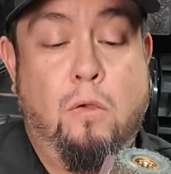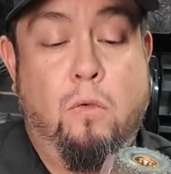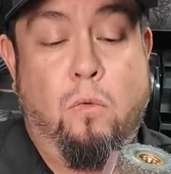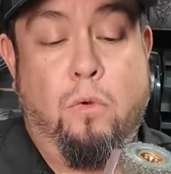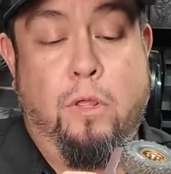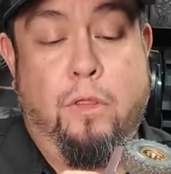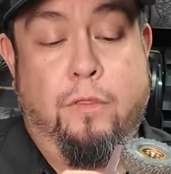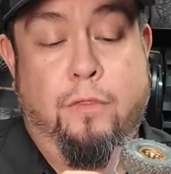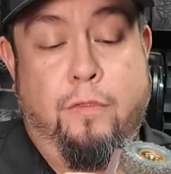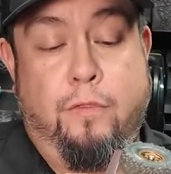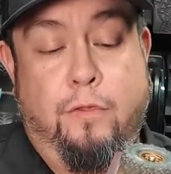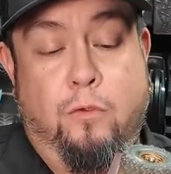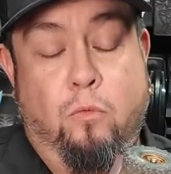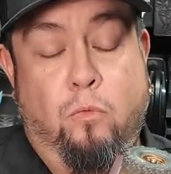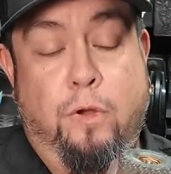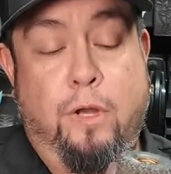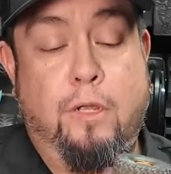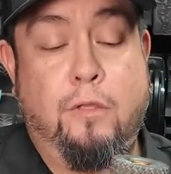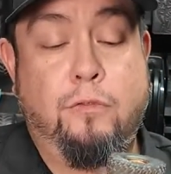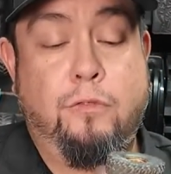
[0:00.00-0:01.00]
with the
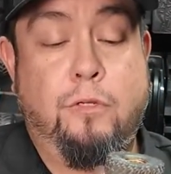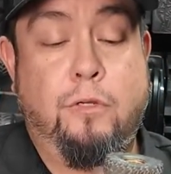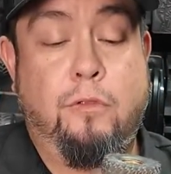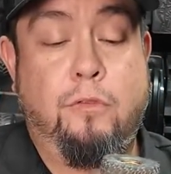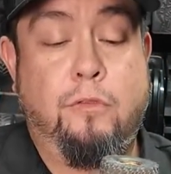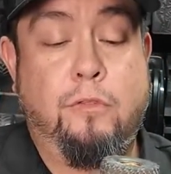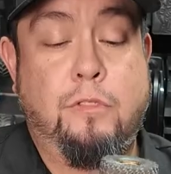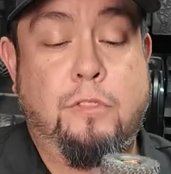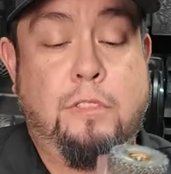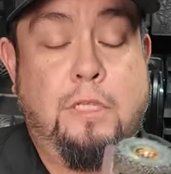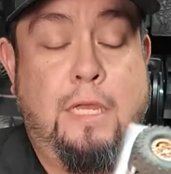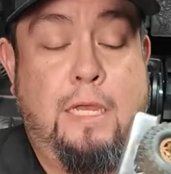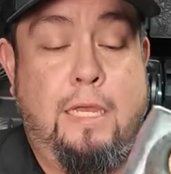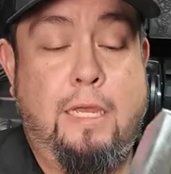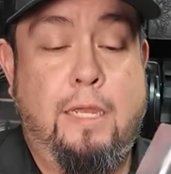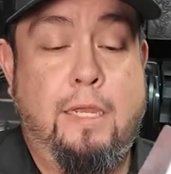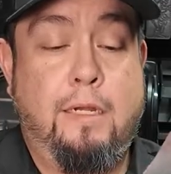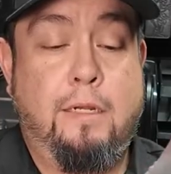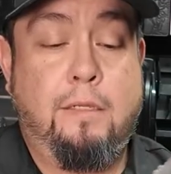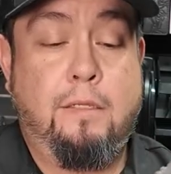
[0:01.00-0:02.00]
rails here on the
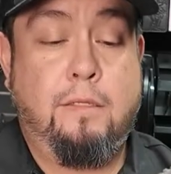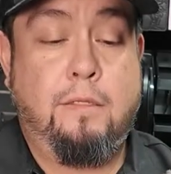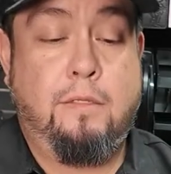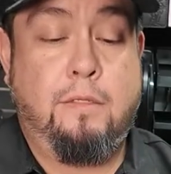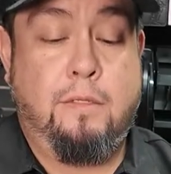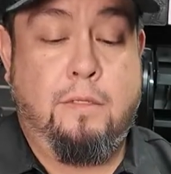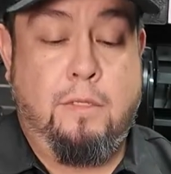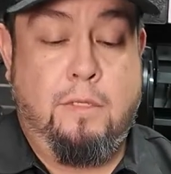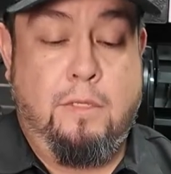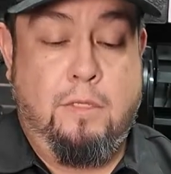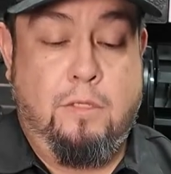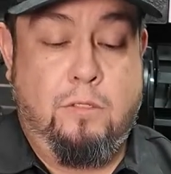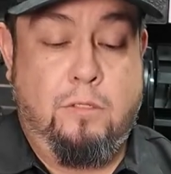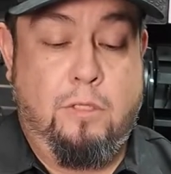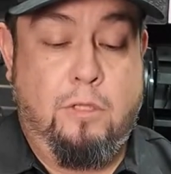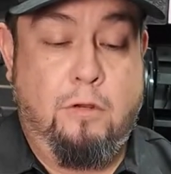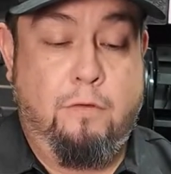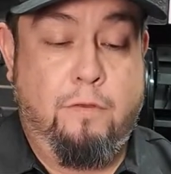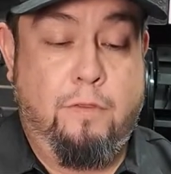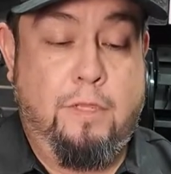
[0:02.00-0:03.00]
side
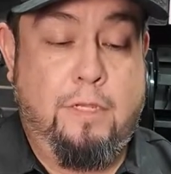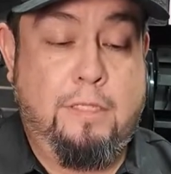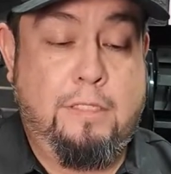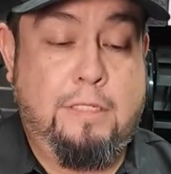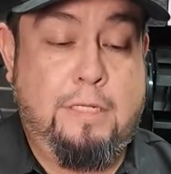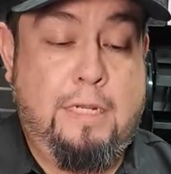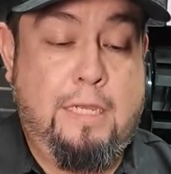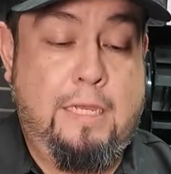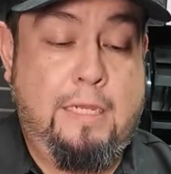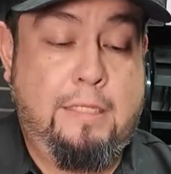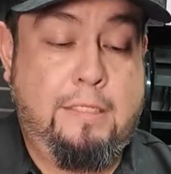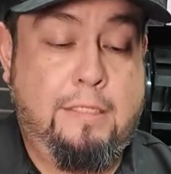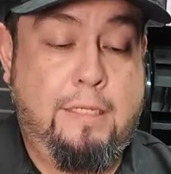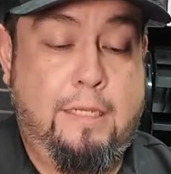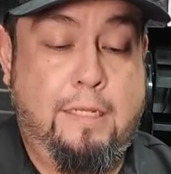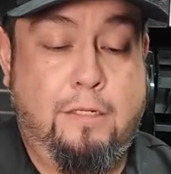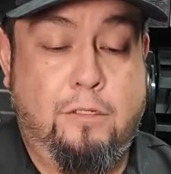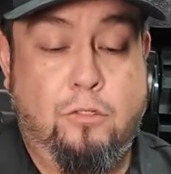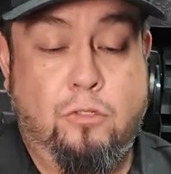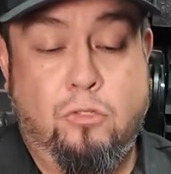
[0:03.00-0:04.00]
so that everything is nice
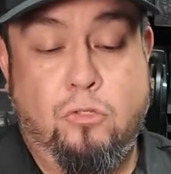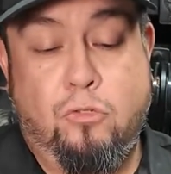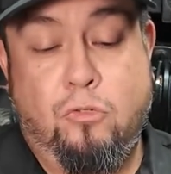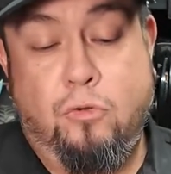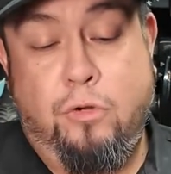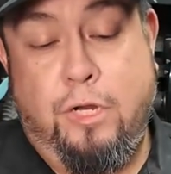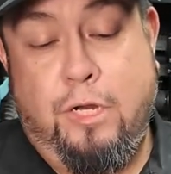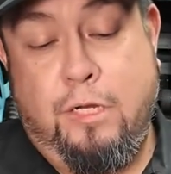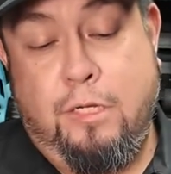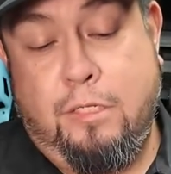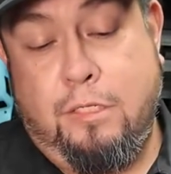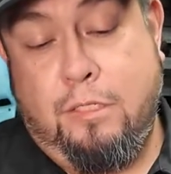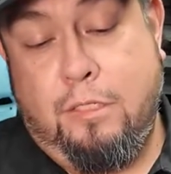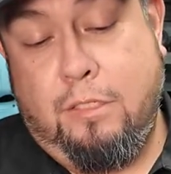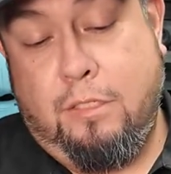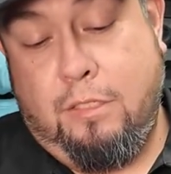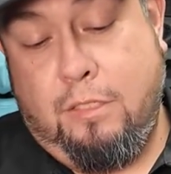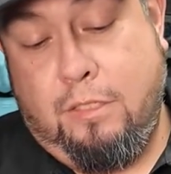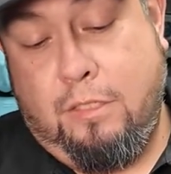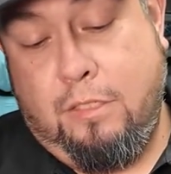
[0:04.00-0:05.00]
and straight.